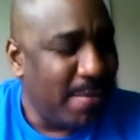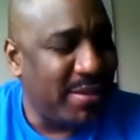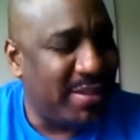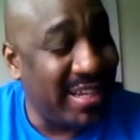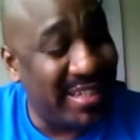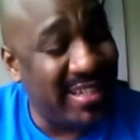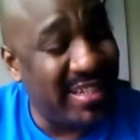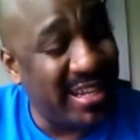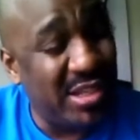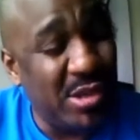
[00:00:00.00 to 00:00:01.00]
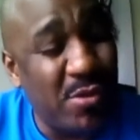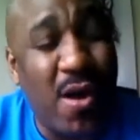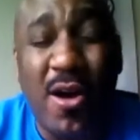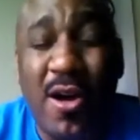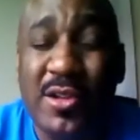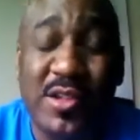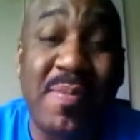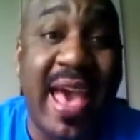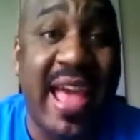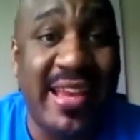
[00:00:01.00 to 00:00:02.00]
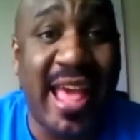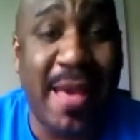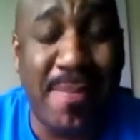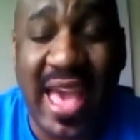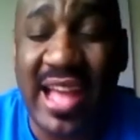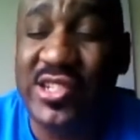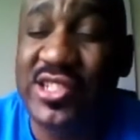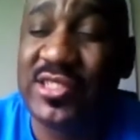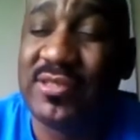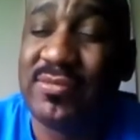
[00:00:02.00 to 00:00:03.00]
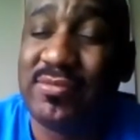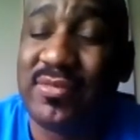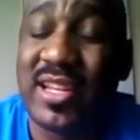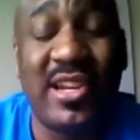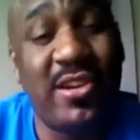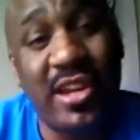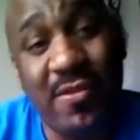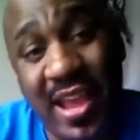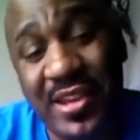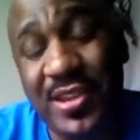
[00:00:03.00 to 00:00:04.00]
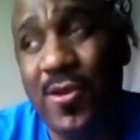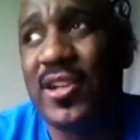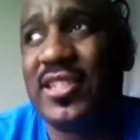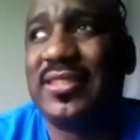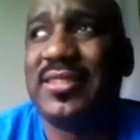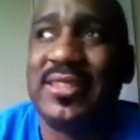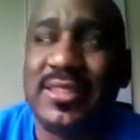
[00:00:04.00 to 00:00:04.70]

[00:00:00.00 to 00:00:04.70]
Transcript: Batista didn't do all too bad in that match, and neither did Randy Orton.